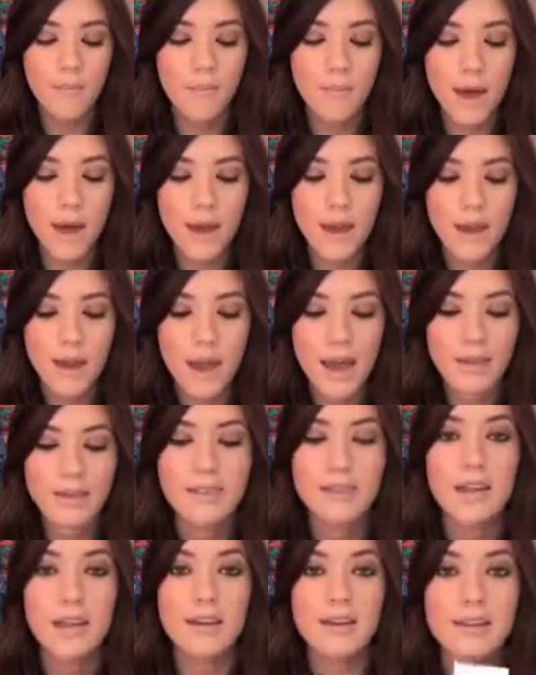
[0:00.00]
But I
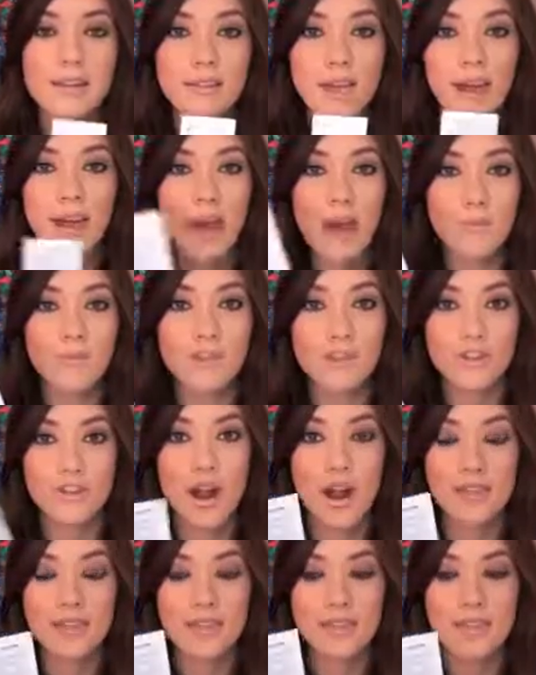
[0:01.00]
decided that I would
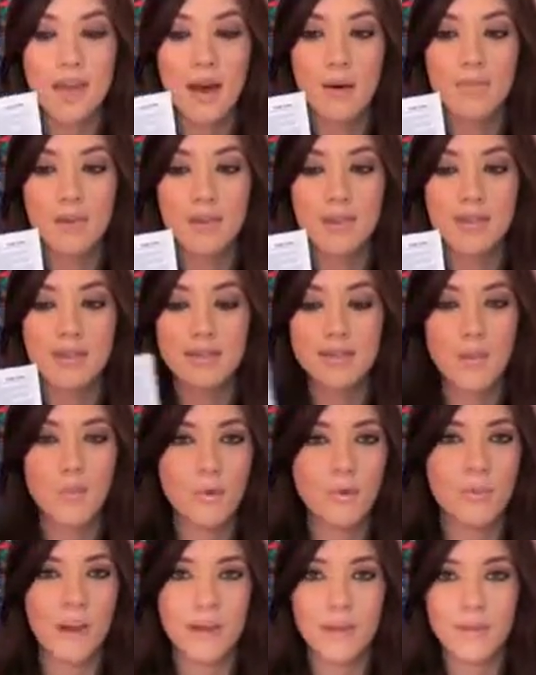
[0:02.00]
try these out because
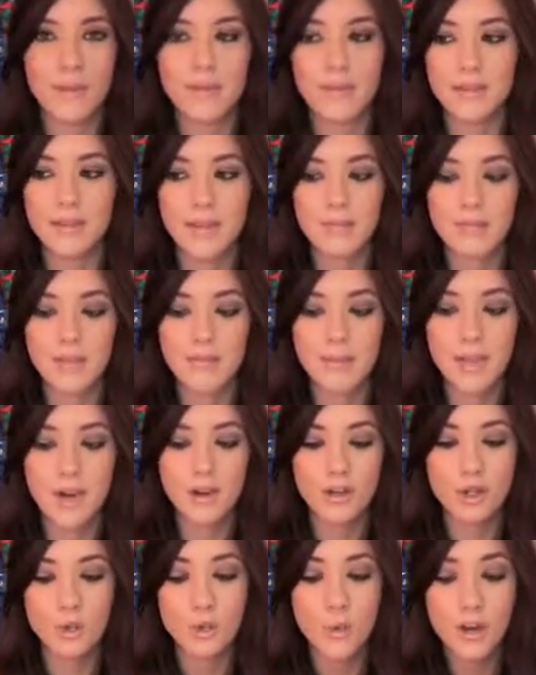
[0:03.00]
someone recommended them to me
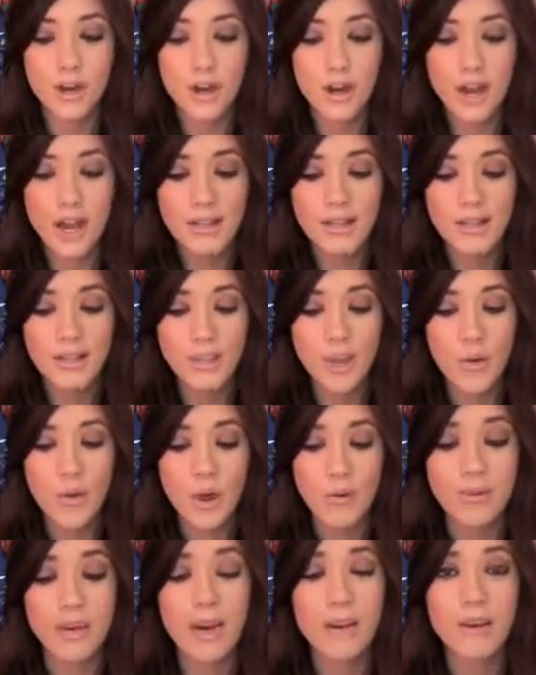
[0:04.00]
on Twitter, and so
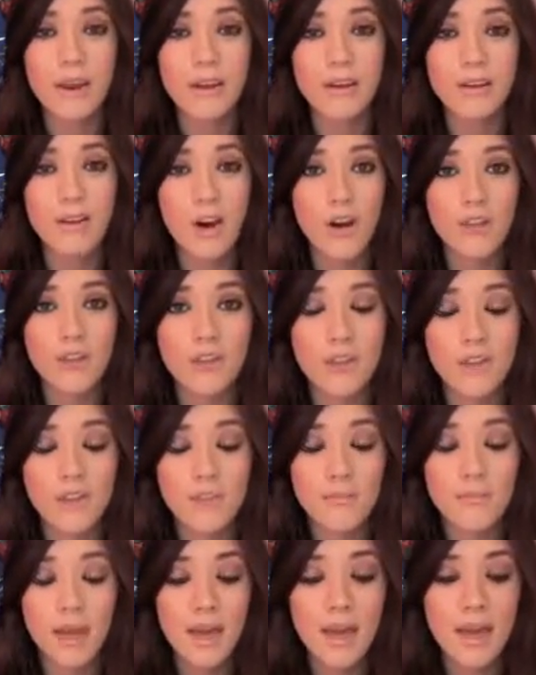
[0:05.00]
I went out and got
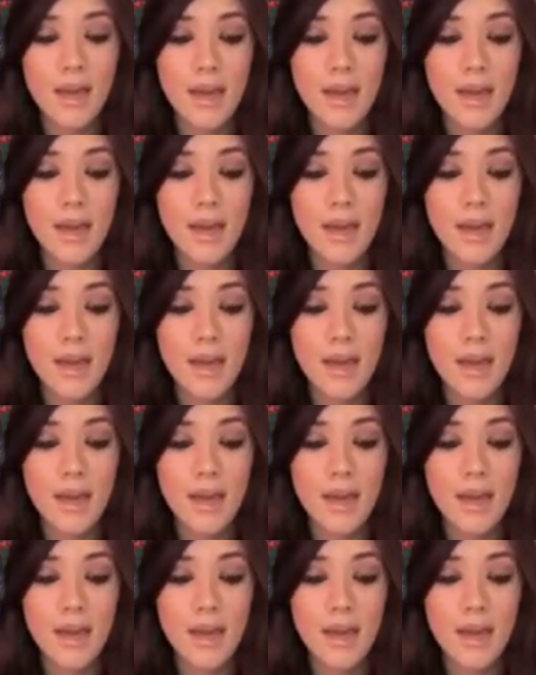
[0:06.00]
them,